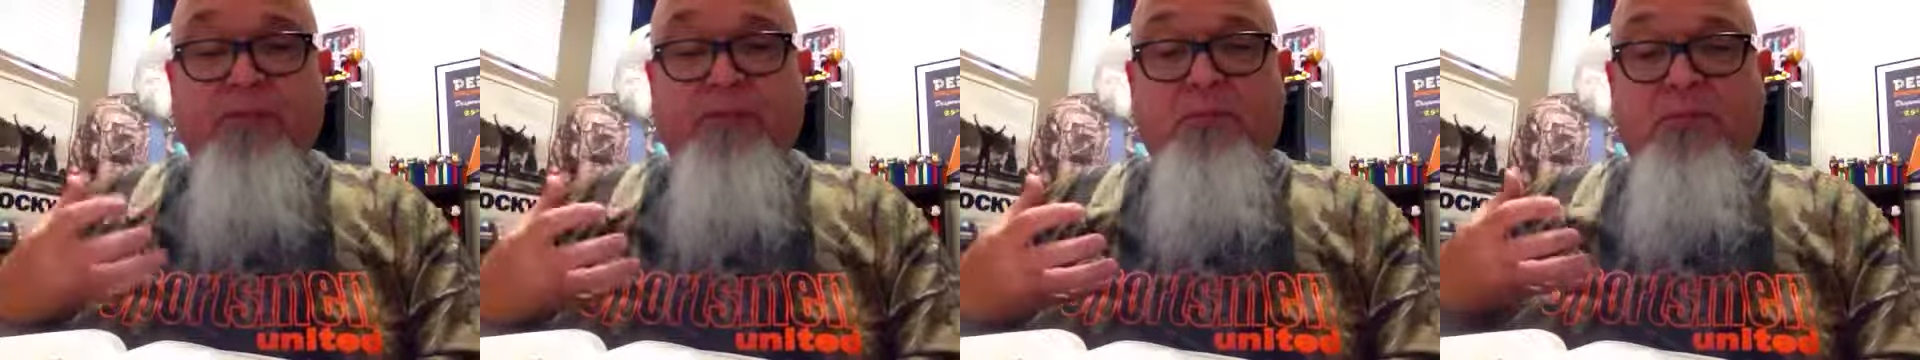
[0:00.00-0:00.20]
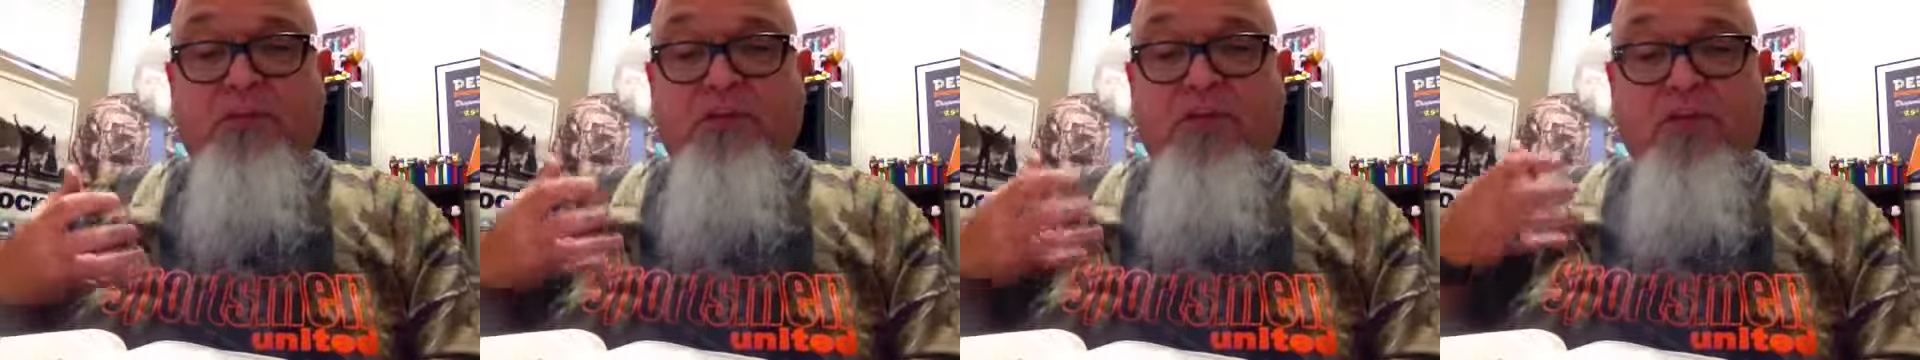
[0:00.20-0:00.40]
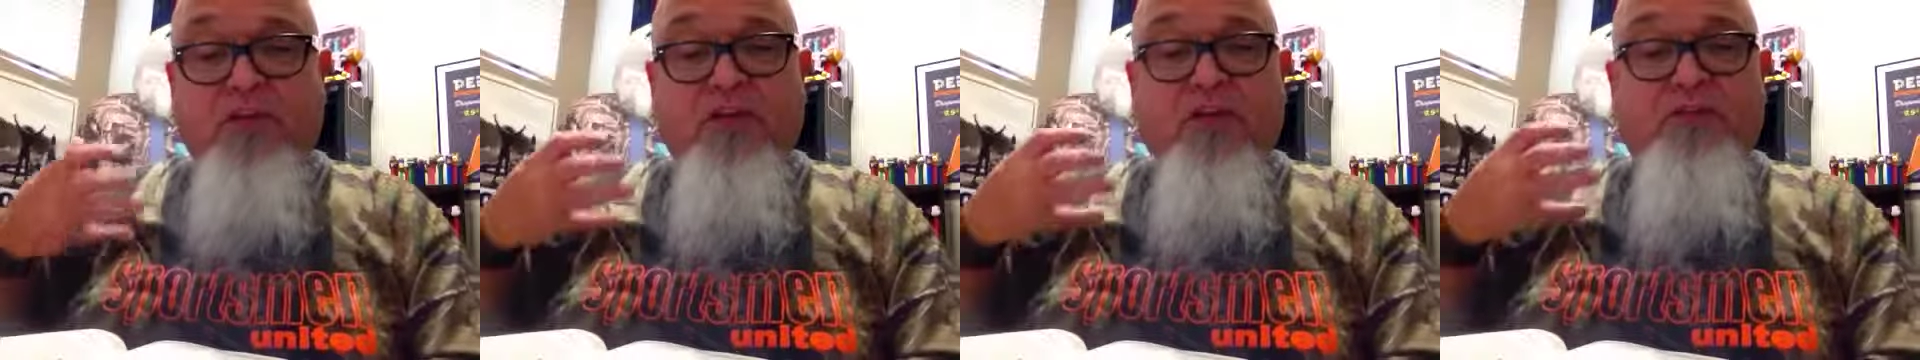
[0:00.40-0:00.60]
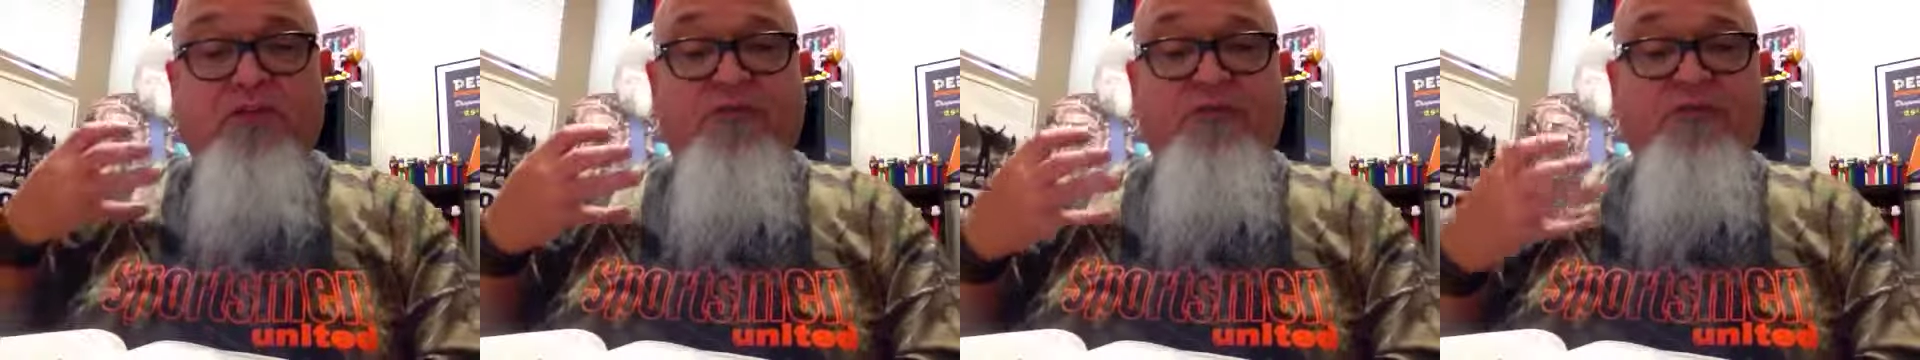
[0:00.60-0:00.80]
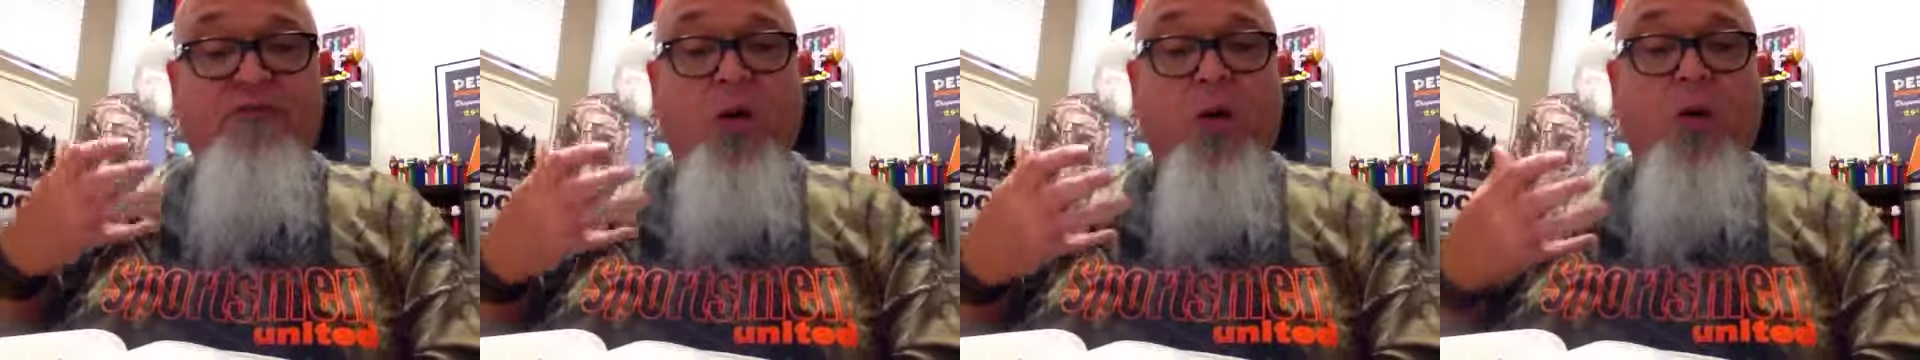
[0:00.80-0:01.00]
before the
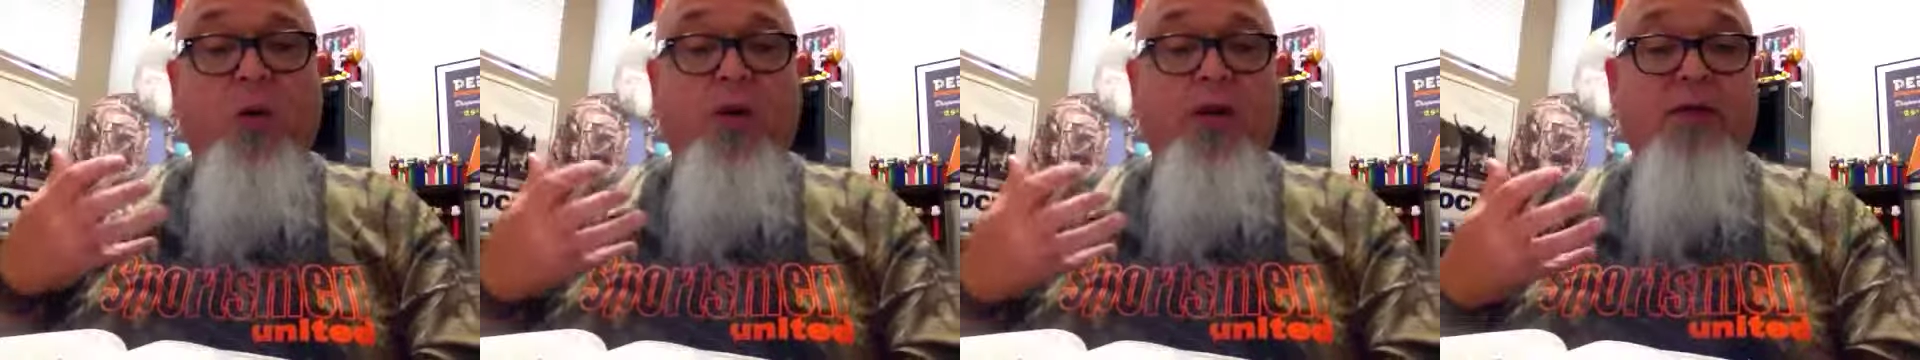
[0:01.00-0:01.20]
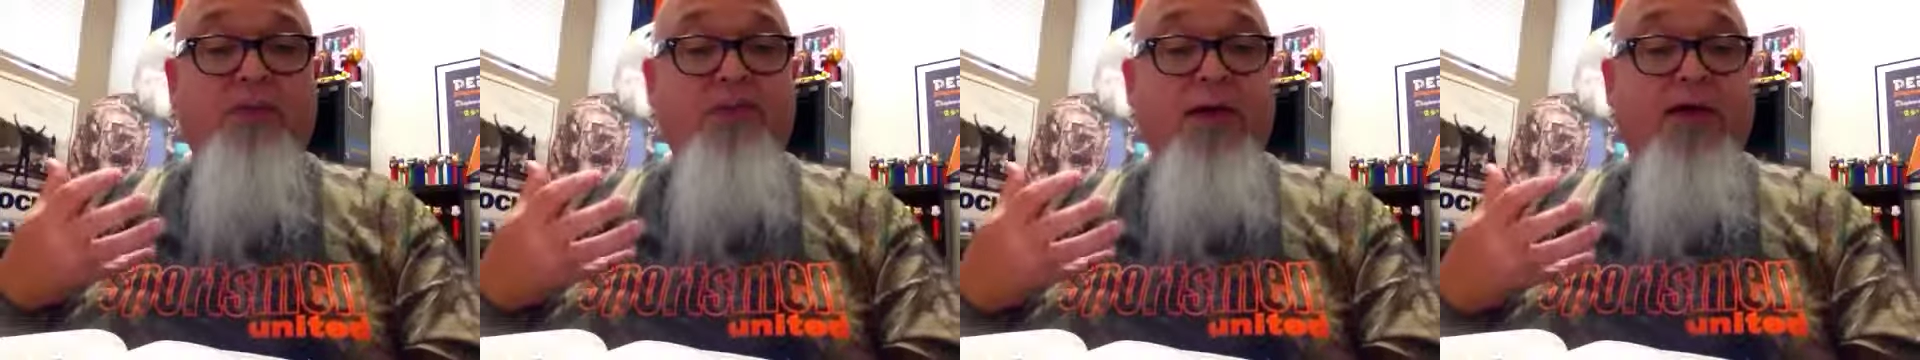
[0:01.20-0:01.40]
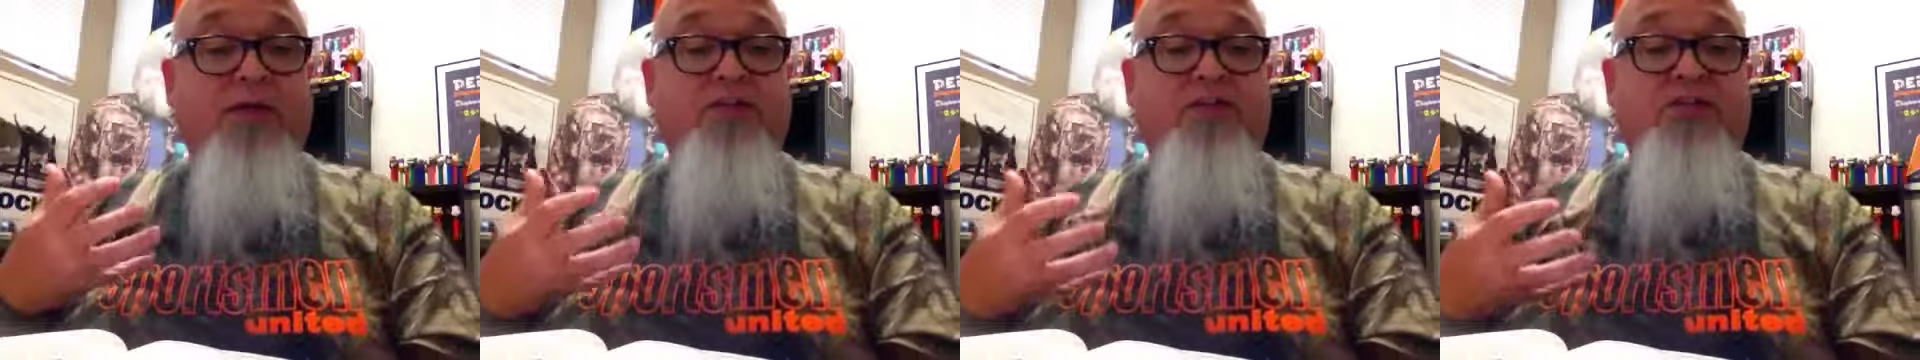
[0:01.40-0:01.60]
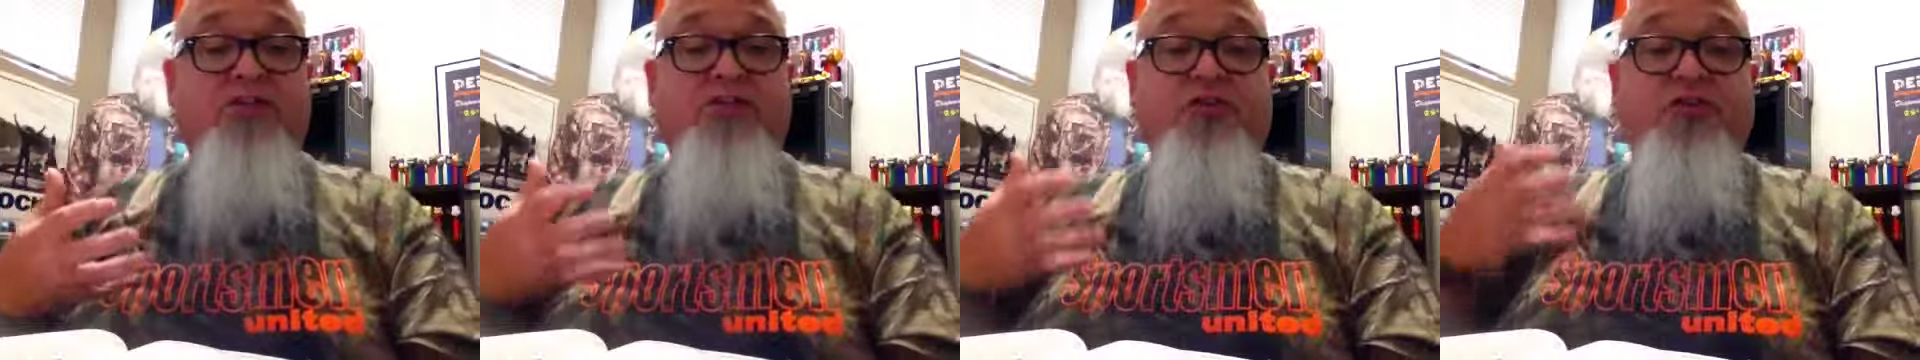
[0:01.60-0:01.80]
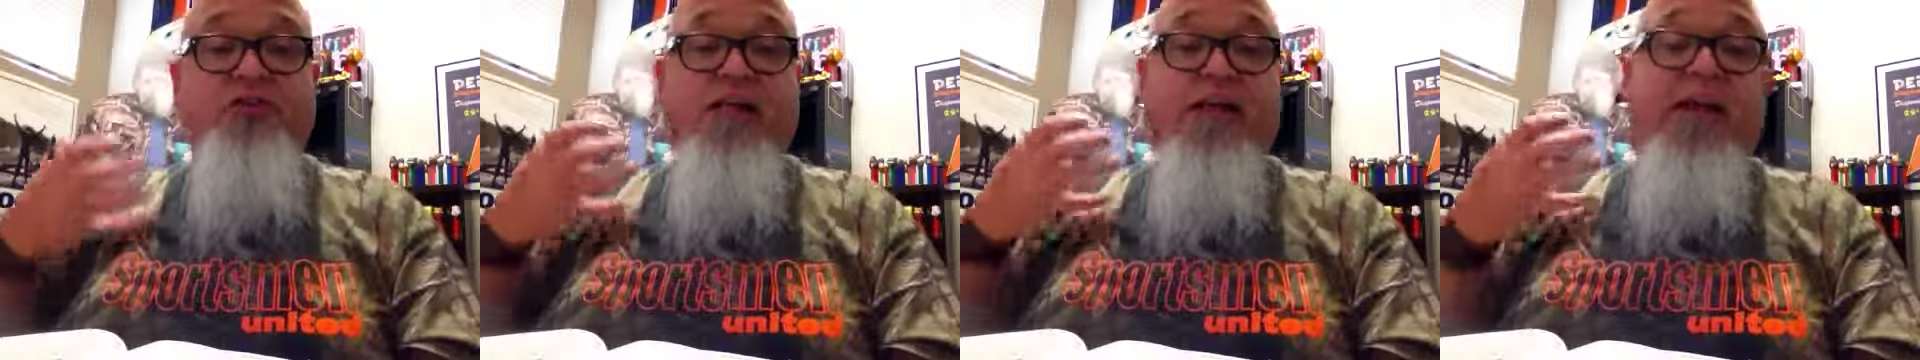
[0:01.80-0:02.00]
holy
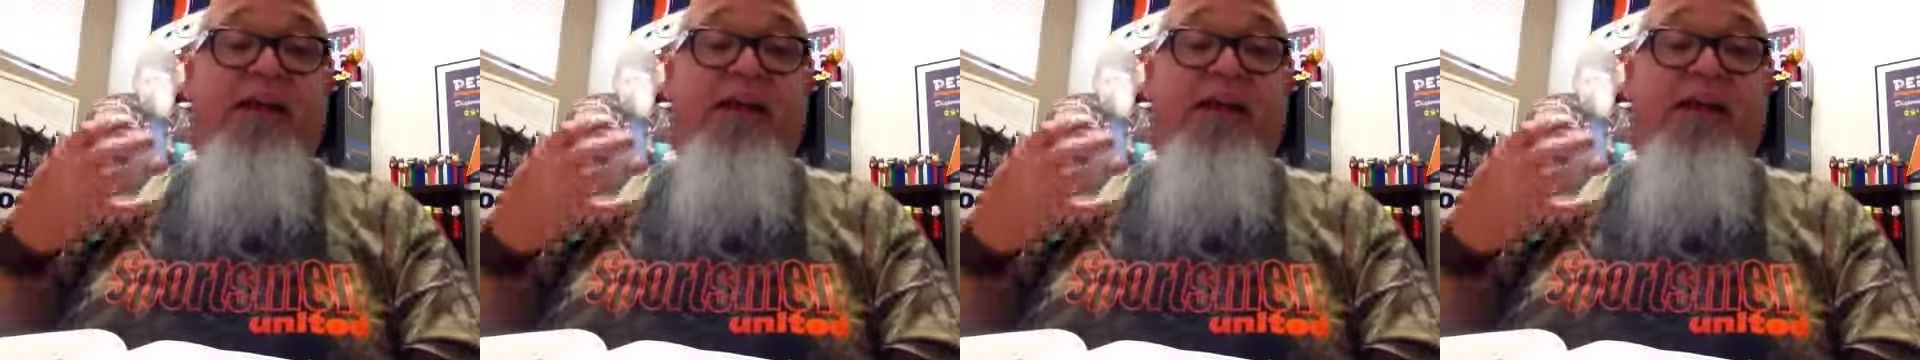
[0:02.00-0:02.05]
messengers